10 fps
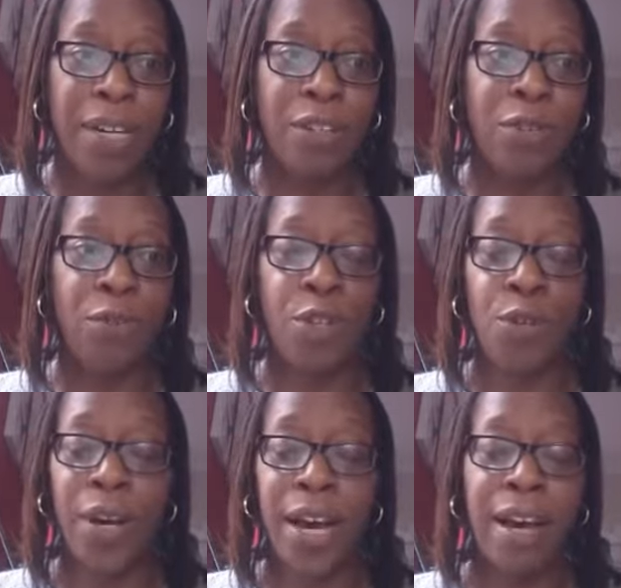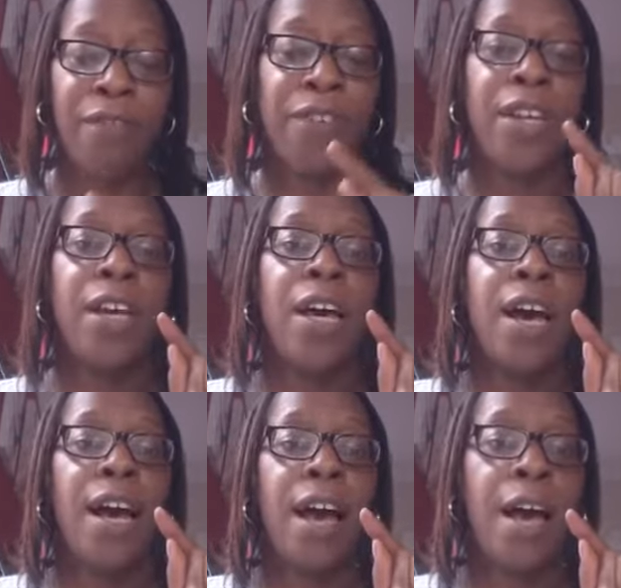Make sure you have
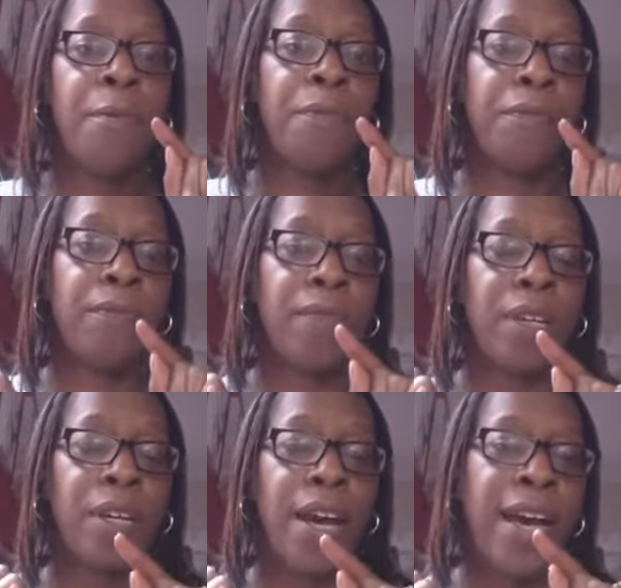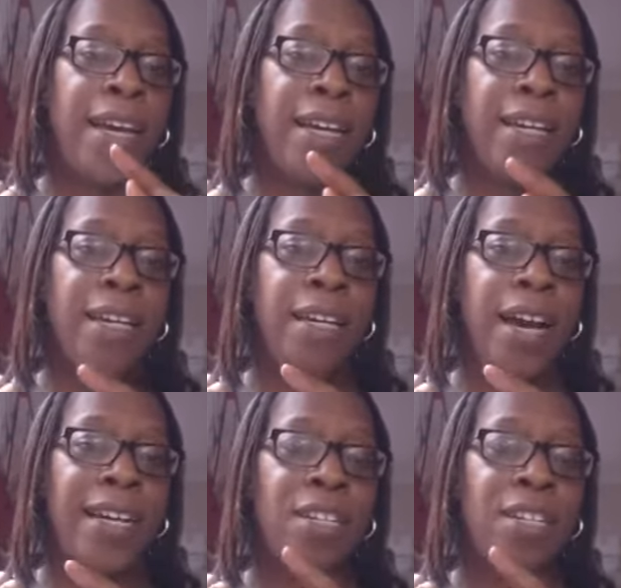um, a, a